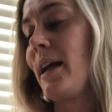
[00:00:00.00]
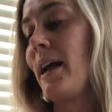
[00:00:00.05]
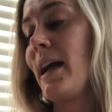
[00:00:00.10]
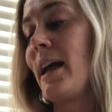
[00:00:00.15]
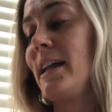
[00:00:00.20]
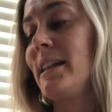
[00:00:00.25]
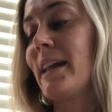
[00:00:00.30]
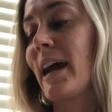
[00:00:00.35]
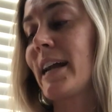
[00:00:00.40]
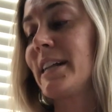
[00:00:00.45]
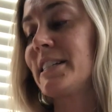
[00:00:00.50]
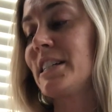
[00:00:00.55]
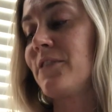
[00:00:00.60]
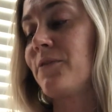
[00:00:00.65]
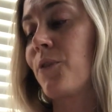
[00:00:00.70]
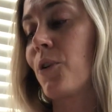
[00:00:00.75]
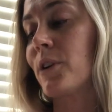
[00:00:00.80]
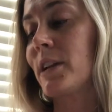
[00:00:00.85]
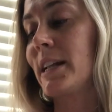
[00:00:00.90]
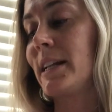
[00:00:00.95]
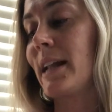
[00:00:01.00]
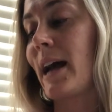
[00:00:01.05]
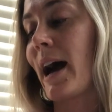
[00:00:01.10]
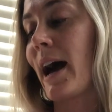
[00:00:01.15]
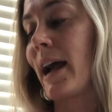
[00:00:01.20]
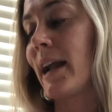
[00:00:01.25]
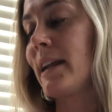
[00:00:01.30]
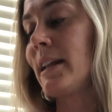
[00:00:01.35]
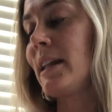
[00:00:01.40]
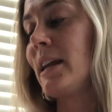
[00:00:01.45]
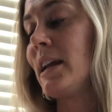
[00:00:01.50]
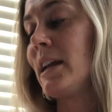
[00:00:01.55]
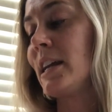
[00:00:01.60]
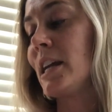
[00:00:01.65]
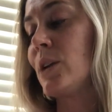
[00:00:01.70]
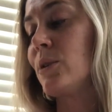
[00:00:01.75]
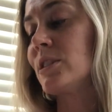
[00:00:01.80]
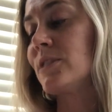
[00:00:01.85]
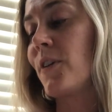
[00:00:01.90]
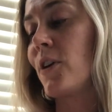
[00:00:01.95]
In 1949,
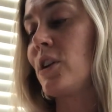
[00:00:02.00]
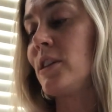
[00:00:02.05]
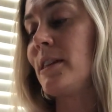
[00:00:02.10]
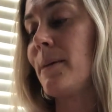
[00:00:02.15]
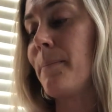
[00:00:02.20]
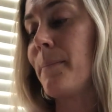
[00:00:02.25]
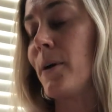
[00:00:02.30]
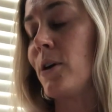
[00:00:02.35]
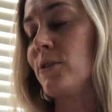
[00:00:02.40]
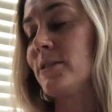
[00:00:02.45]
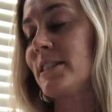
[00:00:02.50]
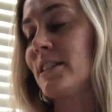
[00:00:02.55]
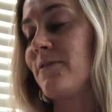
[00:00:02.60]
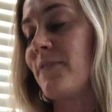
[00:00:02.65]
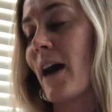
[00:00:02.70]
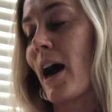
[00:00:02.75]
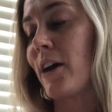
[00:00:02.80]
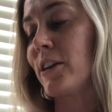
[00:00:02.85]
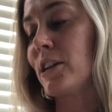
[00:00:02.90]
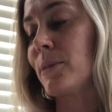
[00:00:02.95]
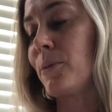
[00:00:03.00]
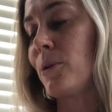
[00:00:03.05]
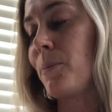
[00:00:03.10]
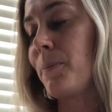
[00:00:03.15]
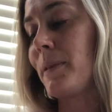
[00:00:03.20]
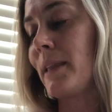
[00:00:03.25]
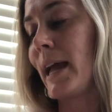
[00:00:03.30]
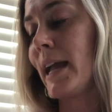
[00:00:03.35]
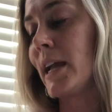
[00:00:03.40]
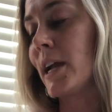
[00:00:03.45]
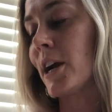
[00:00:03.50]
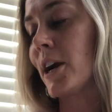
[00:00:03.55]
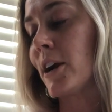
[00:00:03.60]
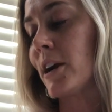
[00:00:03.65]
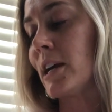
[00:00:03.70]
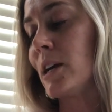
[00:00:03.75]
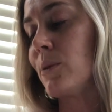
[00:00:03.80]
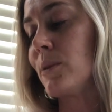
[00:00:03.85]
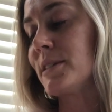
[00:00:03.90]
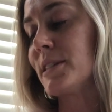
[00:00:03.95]
he was voted the most valuable player.
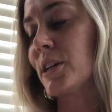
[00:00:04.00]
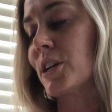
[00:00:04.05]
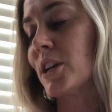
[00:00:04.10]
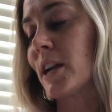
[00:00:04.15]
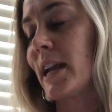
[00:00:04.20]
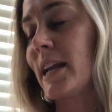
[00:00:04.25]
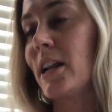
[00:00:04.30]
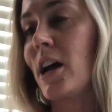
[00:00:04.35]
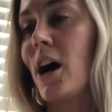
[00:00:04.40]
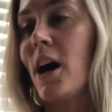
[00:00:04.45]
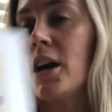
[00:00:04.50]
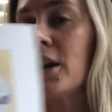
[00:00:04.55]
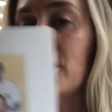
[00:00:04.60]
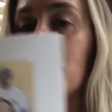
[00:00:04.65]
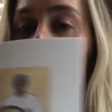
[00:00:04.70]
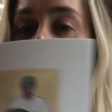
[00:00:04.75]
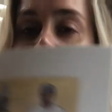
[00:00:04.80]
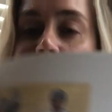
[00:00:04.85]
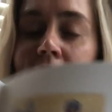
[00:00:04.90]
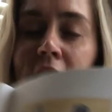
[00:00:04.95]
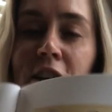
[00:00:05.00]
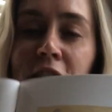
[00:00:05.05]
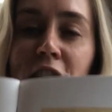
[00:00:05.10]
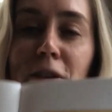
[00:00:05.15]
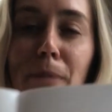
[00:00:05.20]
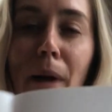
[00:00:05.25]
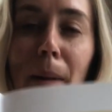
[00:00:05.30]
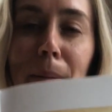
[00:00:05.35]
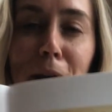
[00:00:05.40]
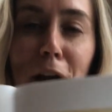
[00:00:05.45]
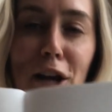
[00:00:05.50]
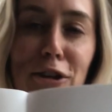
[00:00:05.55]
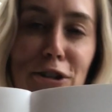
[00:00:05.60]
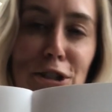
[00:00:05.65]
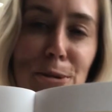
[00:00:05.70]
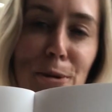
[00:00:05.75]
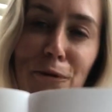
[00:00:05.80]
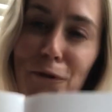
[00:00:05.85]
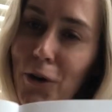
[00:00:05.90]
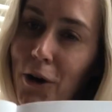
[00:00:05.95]
It was a great honor. You probably heard
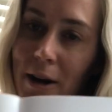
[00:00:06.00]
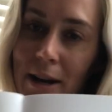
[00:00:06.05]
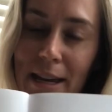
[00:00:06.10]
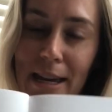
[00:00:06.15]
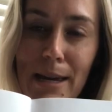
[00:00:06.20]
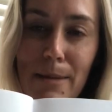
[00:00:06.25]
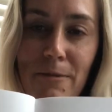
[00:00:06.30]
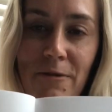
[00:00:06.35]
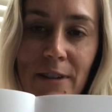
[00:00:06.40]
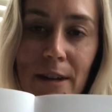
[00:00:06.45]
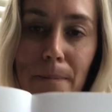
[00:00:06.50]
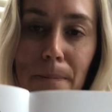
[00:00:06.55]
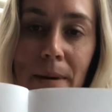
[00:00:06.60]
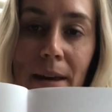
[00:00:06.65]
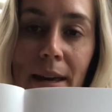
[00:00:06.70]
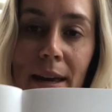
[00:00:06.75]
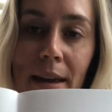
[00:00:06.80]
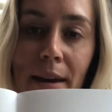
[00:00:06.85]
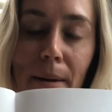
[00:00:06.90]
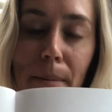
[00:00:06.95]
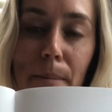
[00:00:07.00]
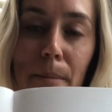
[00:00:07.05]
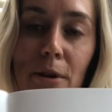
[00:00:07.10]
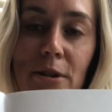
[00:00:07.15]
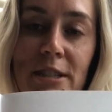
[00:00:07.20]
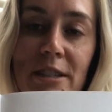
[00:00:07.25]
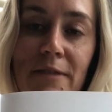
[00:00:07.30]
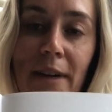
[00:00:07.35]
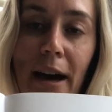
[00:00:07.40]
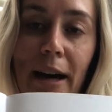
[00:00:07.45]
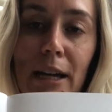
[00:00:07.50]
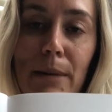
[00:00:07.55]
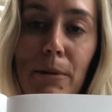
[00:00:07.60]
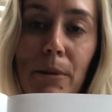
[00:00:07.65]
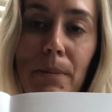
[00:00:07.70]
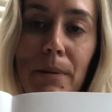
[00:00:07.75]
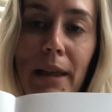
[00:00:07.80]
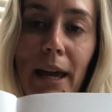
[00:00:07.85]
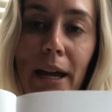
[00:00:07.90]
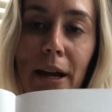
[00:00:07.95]
this before, MVP, most valuable
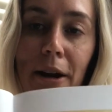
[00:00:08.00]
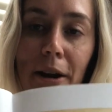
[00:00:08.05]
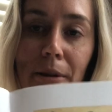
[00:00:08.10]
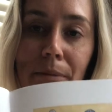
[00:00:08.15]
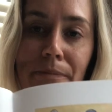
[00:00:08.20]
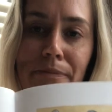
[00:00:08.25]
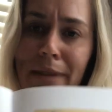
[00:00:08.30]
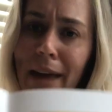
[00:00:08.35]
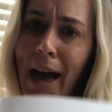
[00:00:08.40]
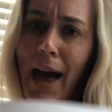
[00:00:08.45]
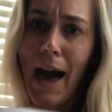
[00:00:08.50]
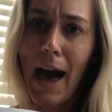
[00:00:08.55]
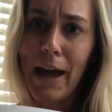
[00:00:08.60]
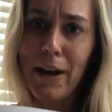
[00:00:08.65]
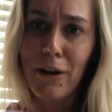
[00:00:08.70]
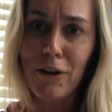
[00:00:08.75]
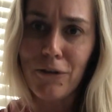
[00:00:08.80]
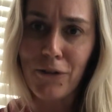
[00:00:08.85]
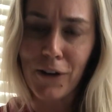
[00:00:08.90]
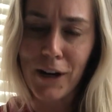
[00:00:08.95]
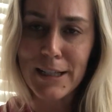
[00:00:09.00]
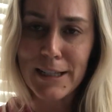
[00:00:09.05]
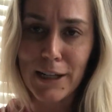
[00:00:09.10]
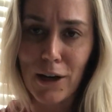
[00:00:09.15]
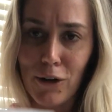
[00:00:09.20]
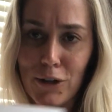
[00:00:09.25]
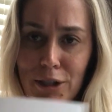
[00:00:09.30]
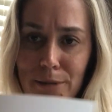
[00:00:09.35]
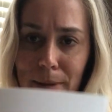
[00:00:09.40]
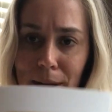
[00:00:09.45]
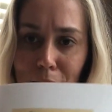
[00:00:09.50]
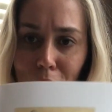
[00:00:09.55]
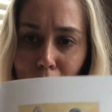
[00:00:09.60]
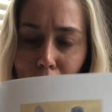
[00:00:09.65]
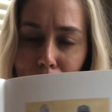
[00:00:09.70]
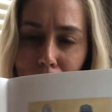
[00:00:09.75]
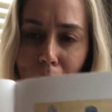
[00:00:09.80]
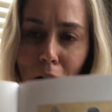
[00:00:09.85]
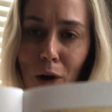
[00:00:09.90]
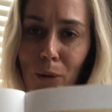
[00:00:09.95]
player. I know, friends, in Ultimate
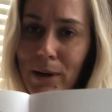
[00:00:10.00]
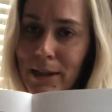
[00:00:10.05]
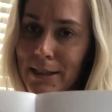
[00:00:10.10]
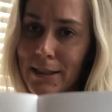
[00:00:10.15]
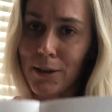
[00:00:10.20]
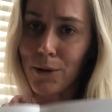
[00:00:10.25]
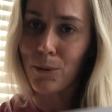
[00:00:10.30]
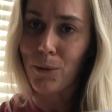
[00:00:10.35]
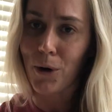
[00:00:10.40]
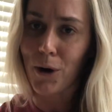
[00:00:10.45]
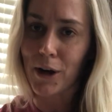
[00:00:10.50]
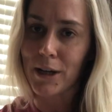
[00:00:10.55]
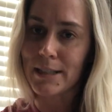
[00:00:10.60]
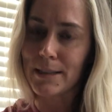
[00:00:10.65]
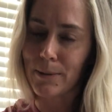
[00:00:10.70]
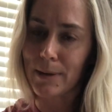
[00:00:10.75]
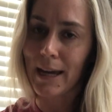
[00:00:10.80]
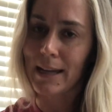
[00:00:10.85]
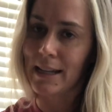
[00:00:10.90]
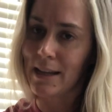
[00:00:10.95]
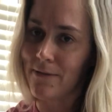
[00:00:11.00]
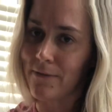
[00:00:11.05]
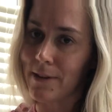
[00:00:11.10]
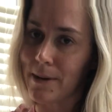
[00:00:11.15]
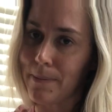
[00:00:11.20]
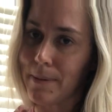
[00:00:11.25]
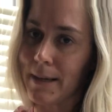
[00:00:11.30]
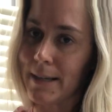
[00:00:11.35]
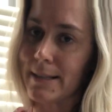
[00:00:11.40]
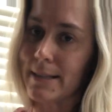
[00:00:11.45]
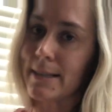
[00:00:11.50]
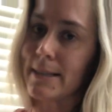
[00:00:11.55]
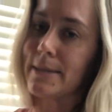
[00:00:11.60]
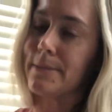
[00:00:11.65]
Goal Ball, we did awards, we had MVPs.